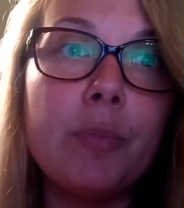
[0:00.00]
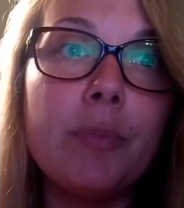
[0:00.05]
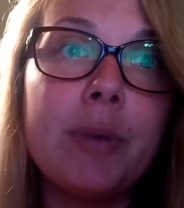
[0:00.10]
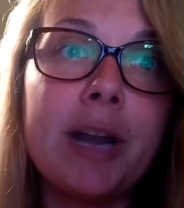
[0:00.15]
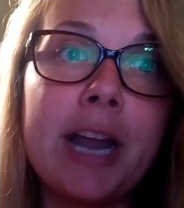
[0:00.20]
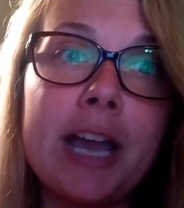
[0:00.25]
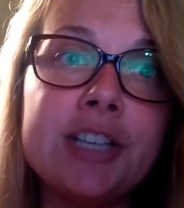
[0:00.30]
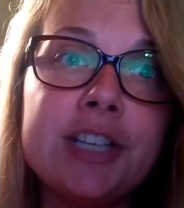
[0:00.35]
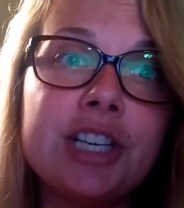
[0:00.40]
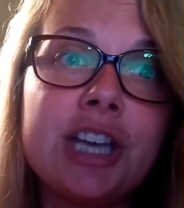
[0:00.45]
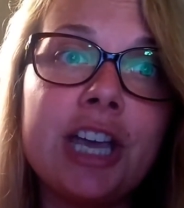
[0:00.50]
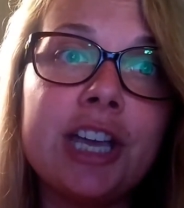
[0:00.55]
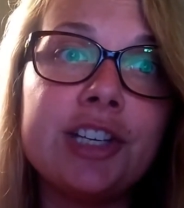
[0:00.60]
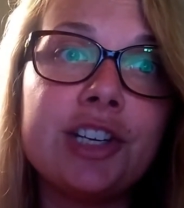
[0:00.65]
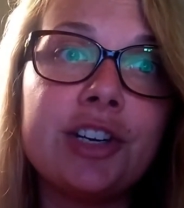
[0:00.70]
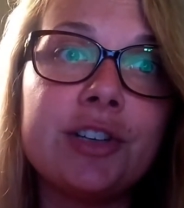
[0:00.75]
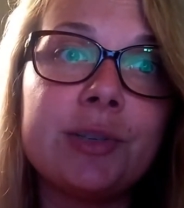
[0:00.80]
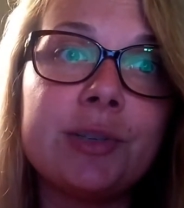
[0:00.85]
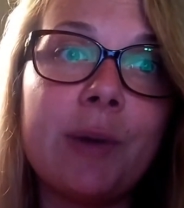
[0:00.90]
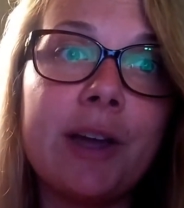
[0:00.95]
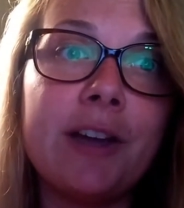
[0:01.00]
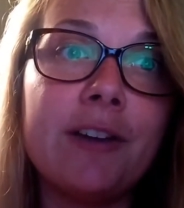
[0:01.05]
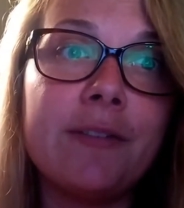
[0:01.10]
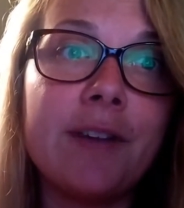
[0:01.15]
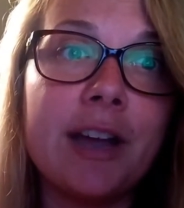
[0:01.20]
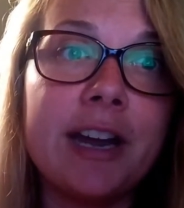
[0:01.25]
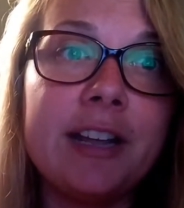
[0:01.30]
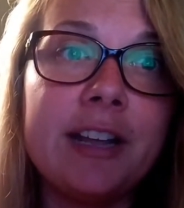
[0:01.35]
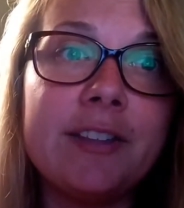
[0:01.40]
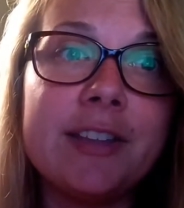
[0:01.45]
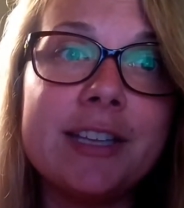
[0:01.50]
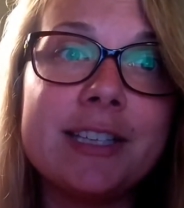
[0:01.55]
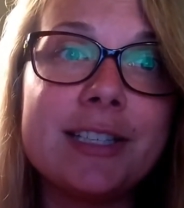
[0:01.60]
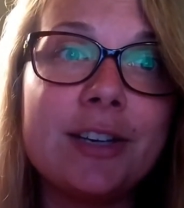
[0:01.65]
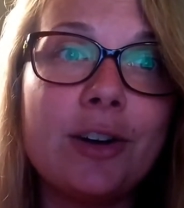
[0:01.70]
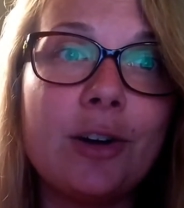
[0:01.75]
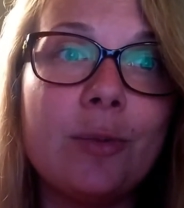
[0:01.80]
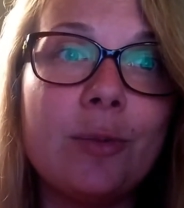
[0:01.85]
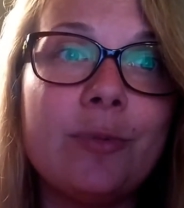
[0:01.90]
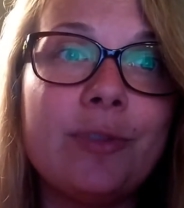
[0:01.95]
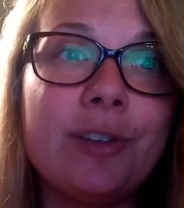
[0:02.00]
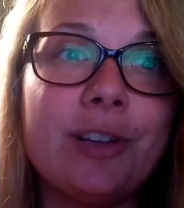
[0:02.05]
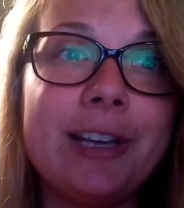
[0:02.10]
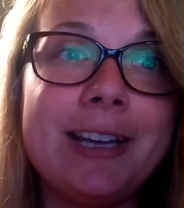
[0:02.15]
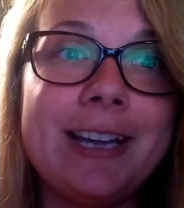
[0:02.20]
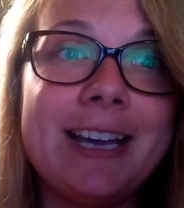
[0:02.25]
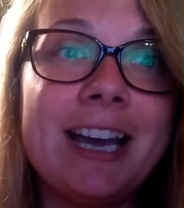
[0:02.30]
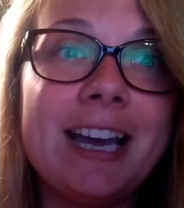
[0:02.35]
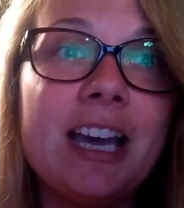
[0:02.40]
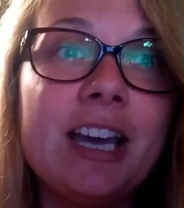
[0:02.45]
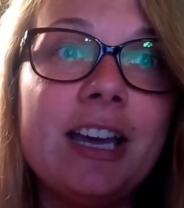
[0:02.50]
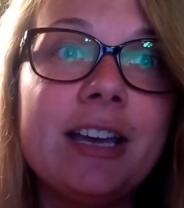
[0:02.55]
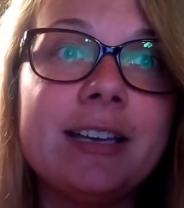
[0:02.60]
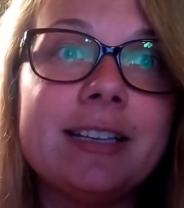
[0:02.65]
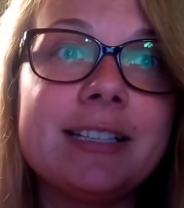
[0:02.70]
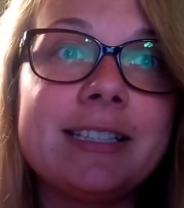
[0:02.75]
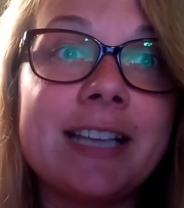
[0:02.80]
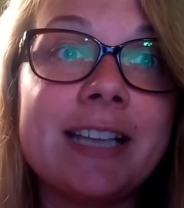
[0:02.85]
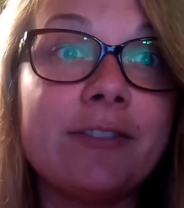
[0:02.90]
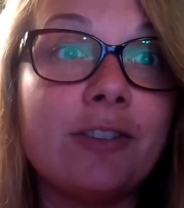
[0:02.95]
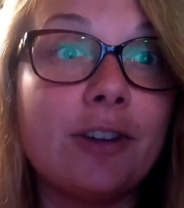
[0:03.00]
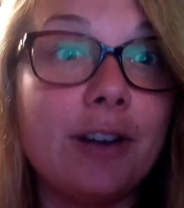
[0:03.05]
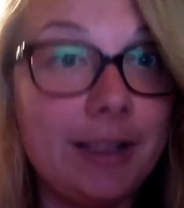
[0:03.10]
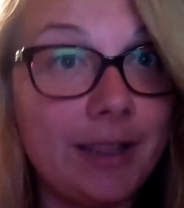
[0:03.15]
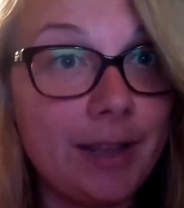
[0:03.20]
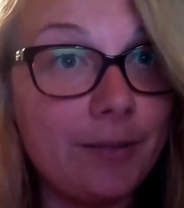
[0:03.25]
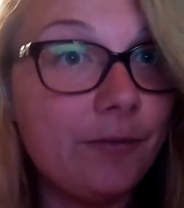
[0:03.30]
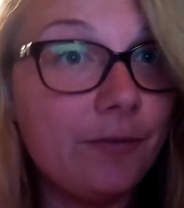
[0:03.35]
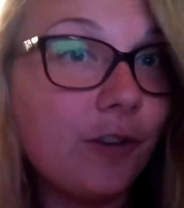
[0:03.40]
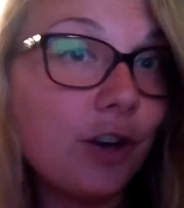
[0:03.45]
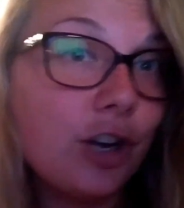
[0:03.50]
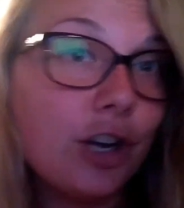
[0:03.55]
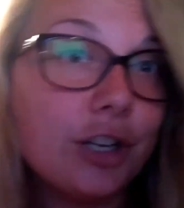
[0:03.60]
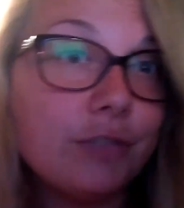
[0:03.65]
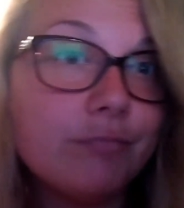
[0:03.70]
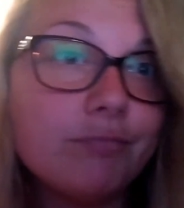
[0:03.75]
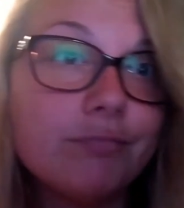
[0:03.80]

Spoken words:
but education is a way of fighting this and hopefully severing them for good.